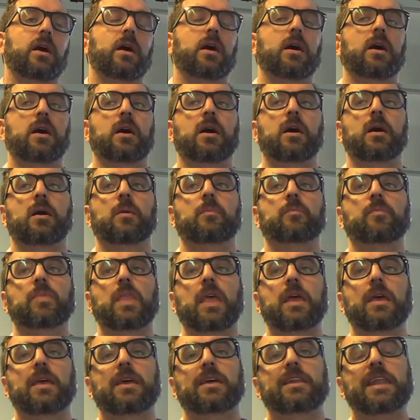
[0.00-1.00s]
Um,
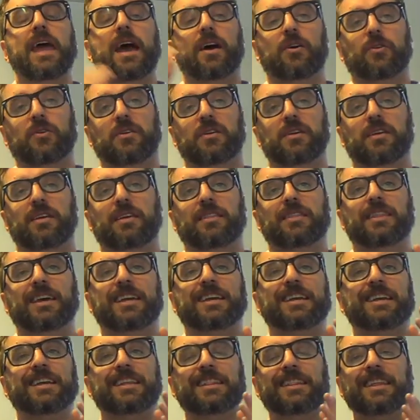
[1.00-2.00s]
now,
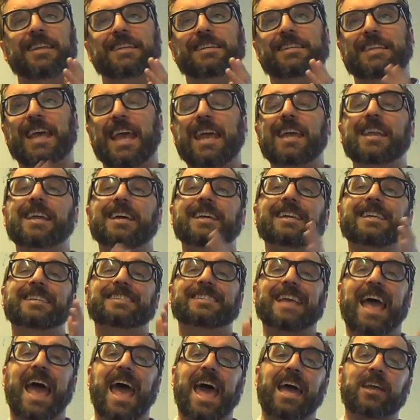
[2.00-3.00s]
the, the data
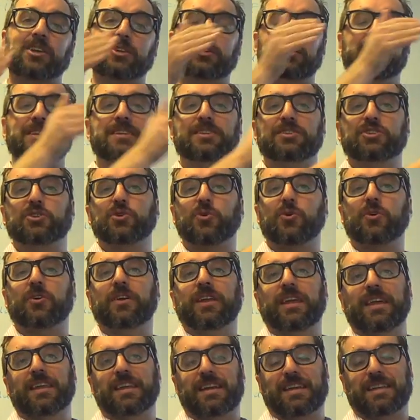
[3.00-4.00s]
is actually
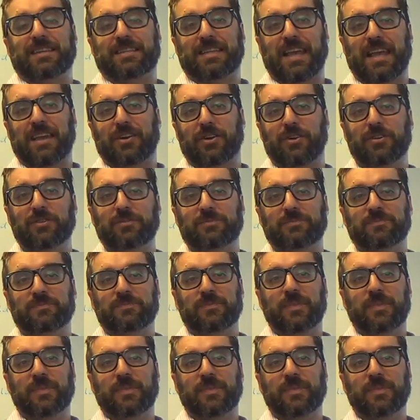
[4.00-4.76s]
stored in a container,